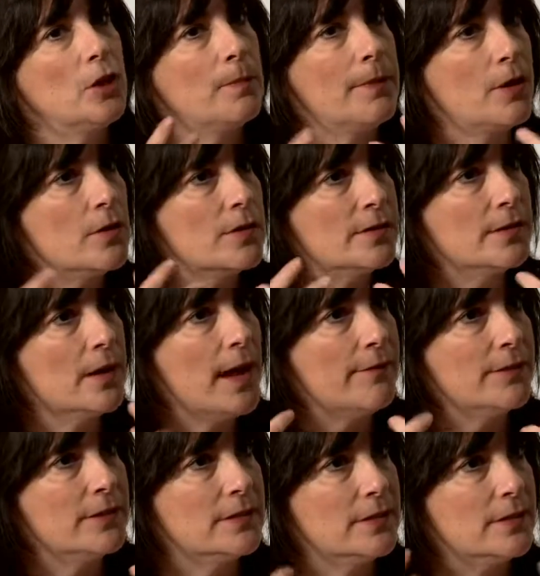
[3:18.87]
because they're
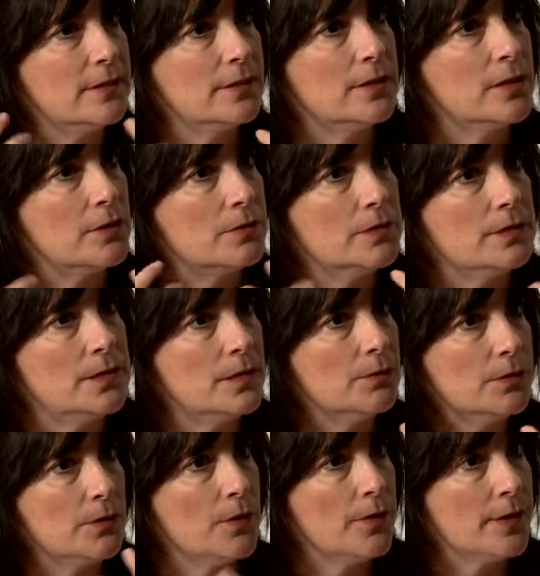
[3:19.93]
having to deal
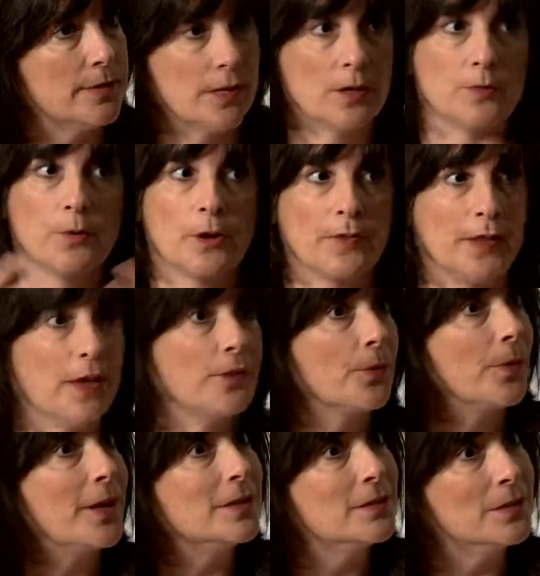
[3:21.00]
with all this. It could work the other
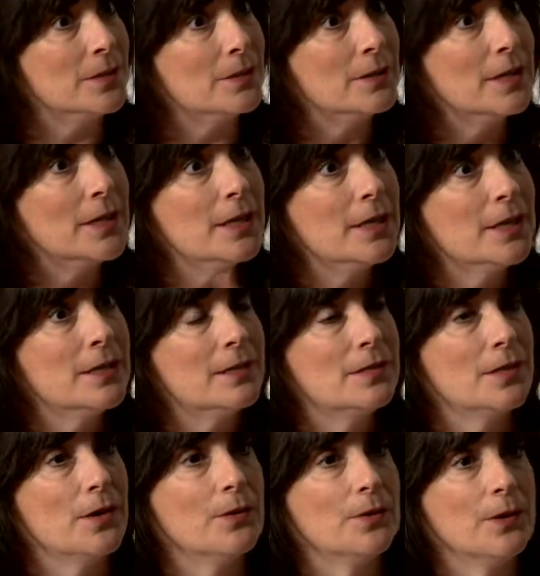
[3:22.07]
way too.
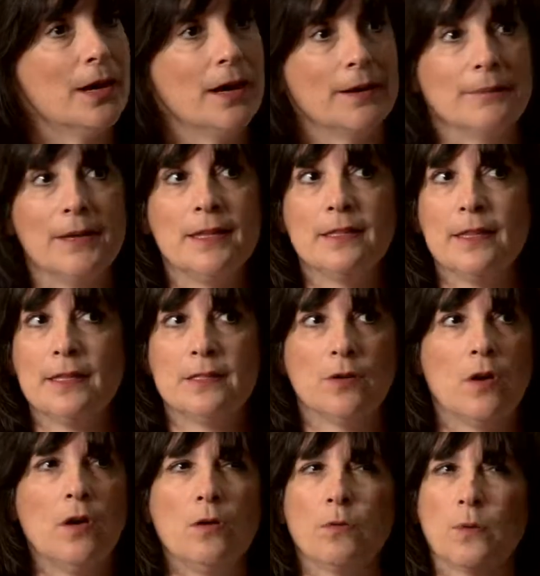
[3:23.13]
So it's
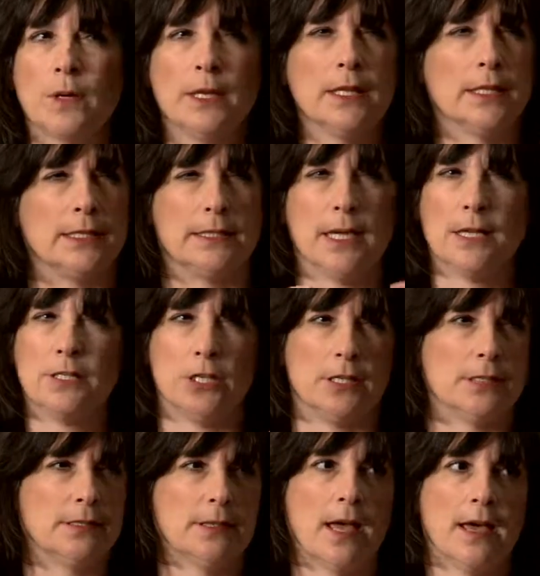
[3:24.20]
all really touchy
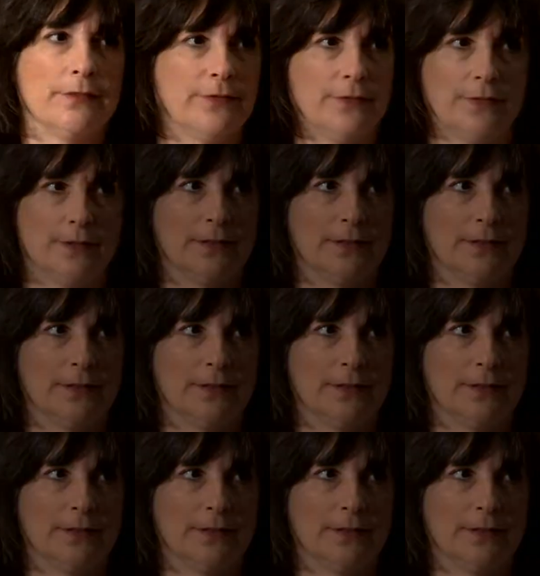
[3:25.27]
stuff.